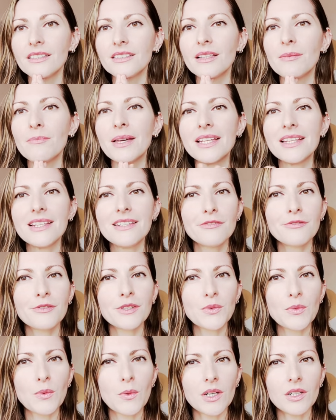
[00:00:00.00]
The Many
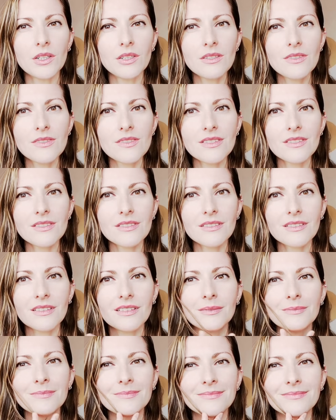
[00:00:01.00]
Different Worlds
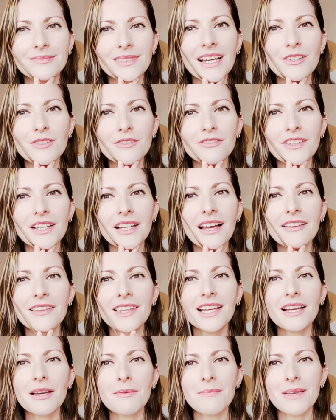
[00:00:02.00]
um, I don't think I
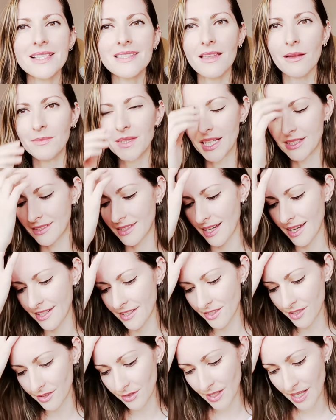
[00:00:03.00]
think I messed up that
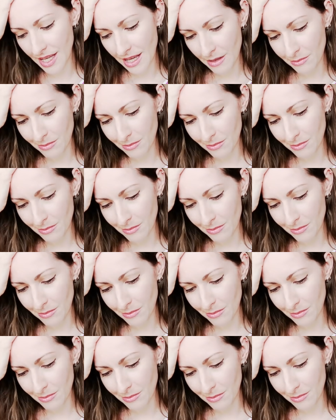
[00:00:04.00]
title,